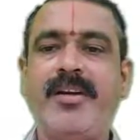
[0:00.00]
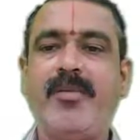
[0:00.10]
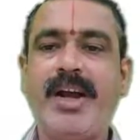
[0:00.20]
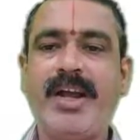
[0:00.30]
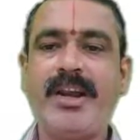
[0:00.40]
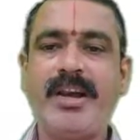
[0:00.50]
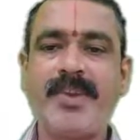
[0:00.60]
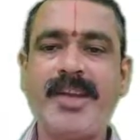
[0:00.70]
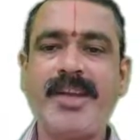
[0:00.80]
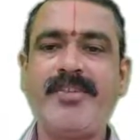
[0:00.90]
while
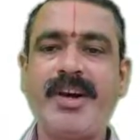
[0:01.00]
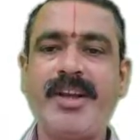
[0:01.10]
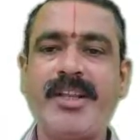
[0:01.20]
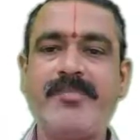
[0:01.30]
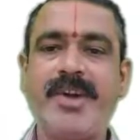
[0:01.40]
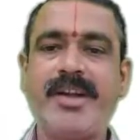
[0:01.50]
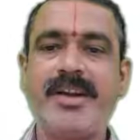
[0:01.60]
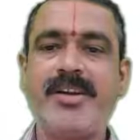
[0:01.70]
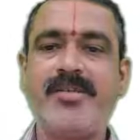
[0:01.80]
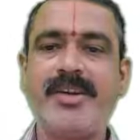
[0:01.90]
applying for the bank
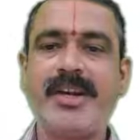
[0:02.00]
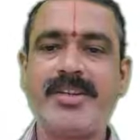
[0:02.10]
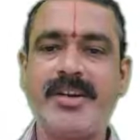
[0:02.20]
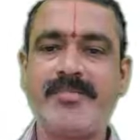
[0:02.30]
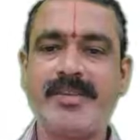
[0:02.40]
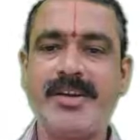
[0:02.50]
account itself.